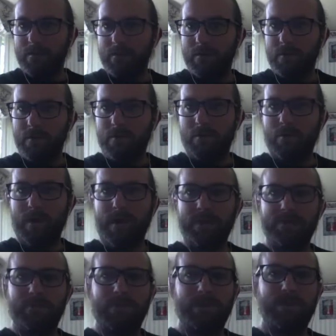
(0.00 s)
you asked
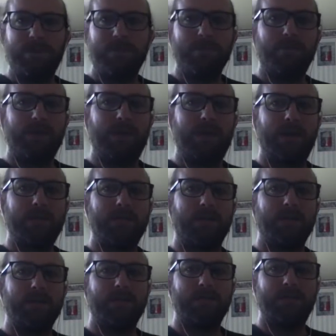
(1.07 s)
me to explain
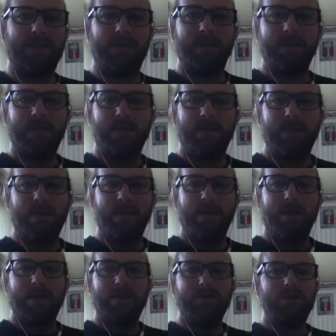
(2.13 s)
isostasy.
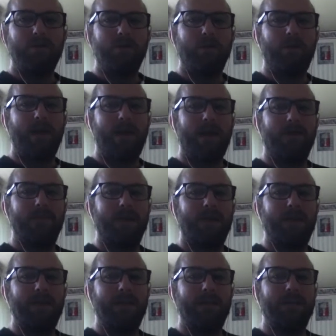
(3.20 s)
Do you have
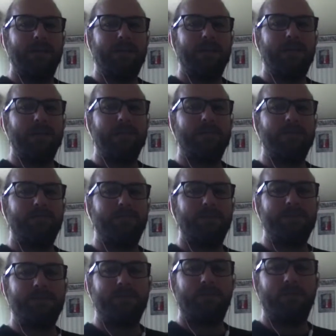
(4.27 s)
any
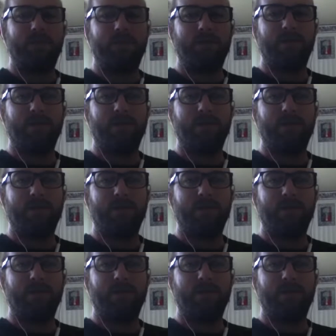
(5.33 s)
specific